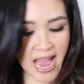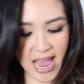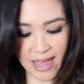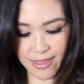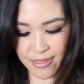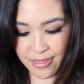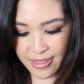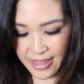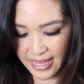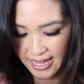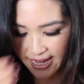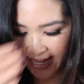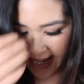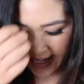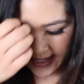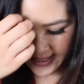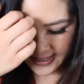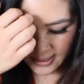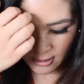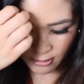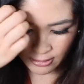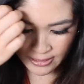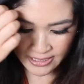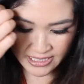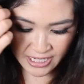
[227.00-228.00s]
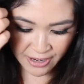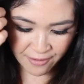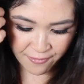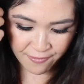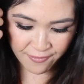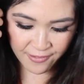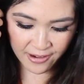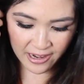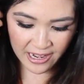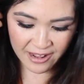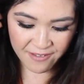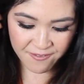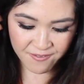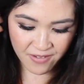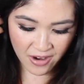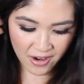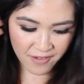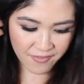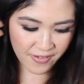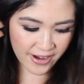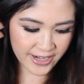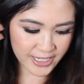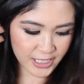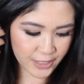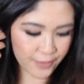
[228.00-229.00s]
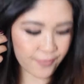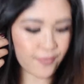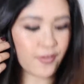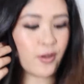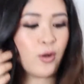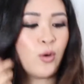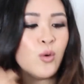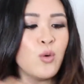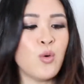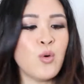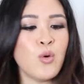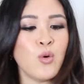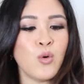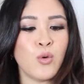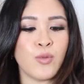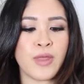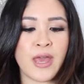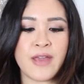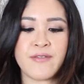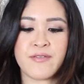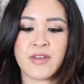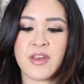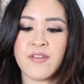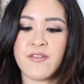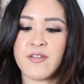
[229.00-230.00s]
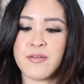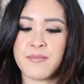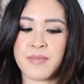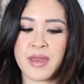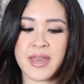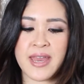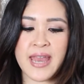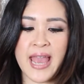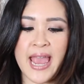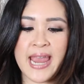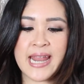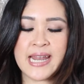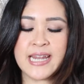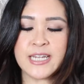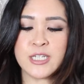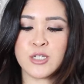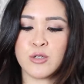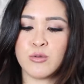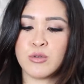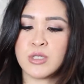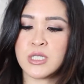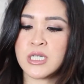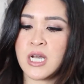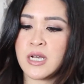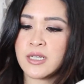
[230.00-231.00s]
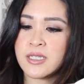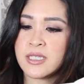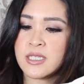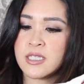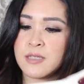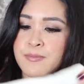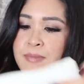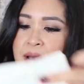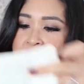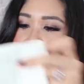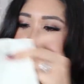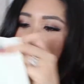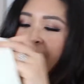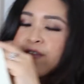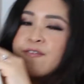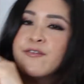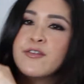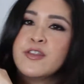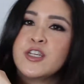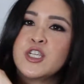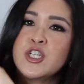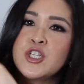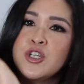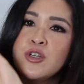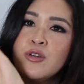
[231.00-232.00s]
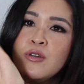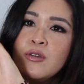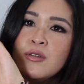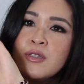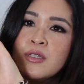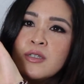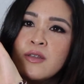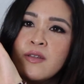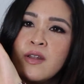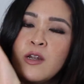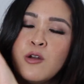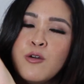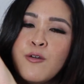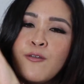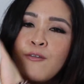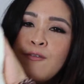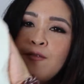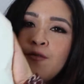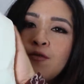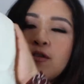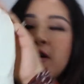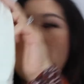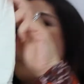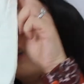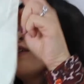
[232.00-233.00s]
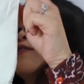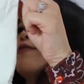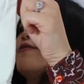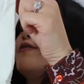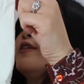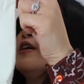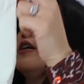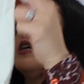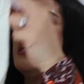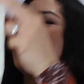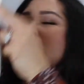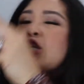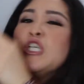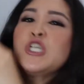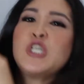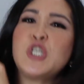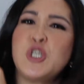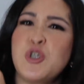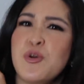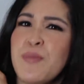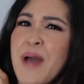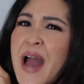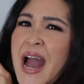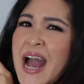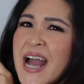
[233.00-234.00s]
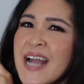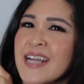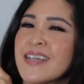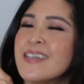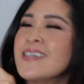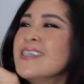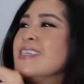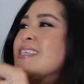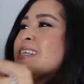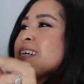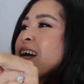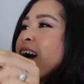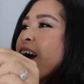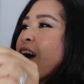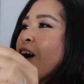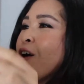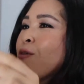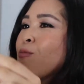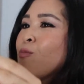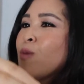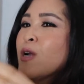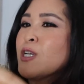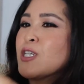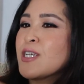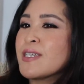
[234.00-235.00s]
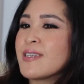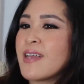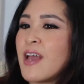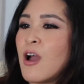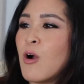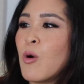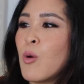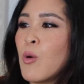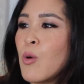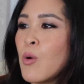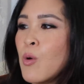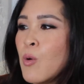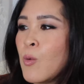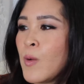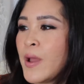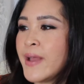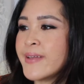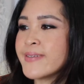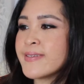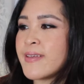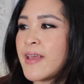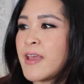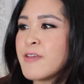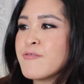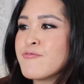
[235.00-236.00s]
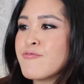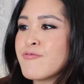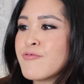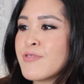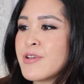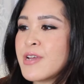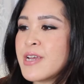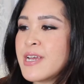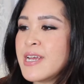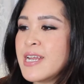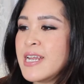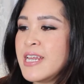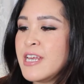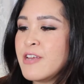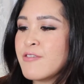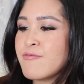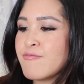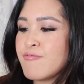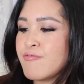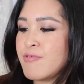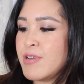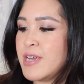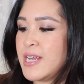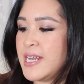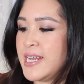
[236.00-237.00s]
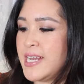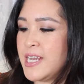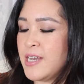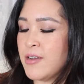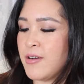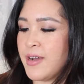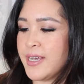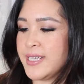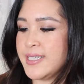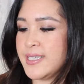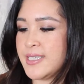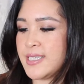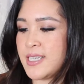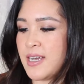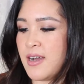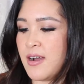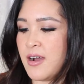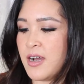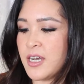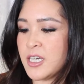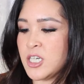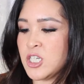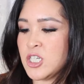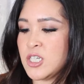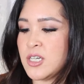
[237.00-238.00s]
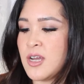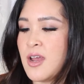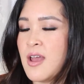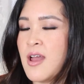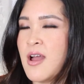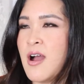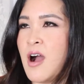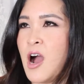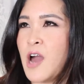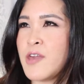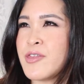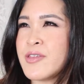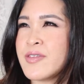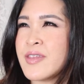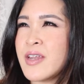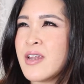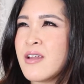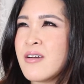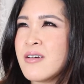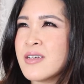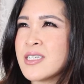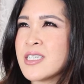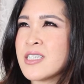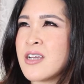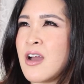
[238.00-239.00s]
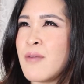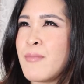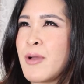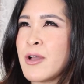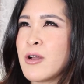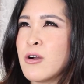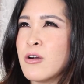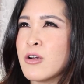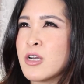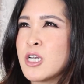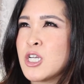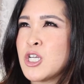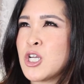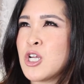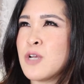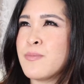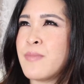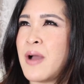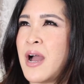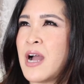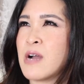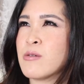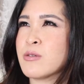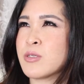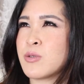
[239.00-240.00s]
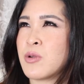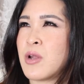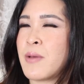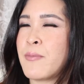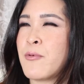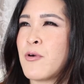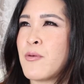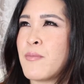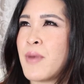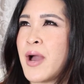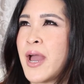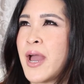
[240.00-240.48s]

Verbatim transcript: and these are definitely very, very different. Oh, they've given me a little dust bag for the shoes, so a little kind of shoe bag, um, which is always a really, really nice touch. I think the last time I got a shoe bag was when I bought